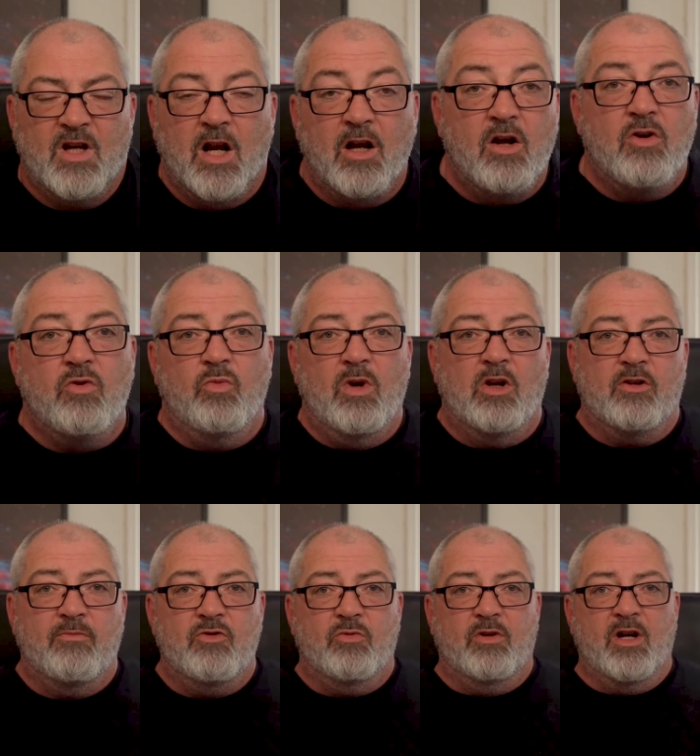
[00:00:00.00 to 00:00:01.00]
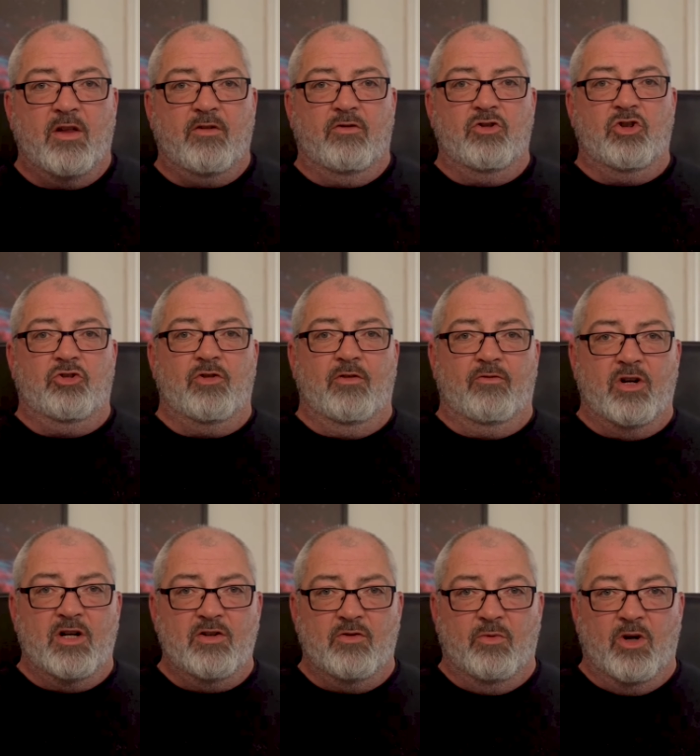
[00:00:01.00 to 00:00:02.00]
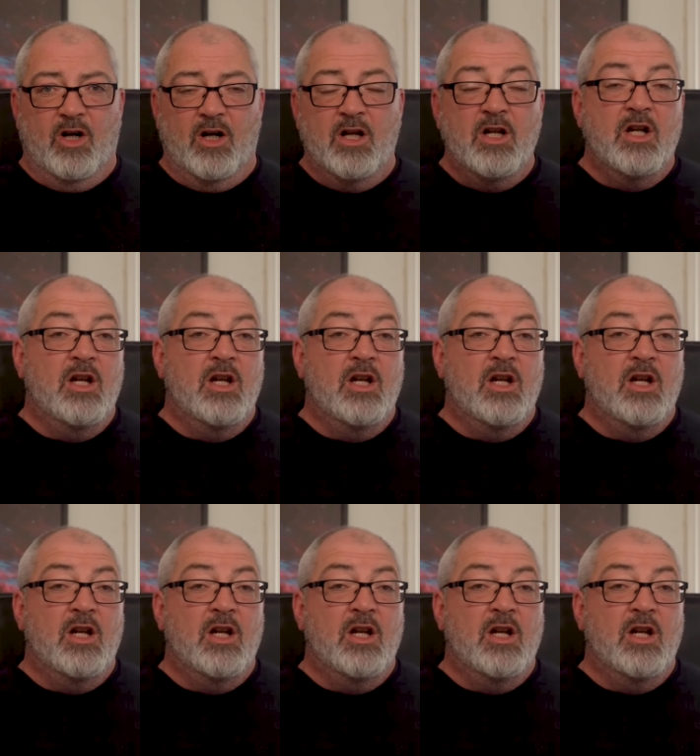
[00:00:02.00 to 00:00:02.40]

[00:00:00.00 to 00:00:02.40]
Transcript: Hello, and welcome to another edition of Razorwire.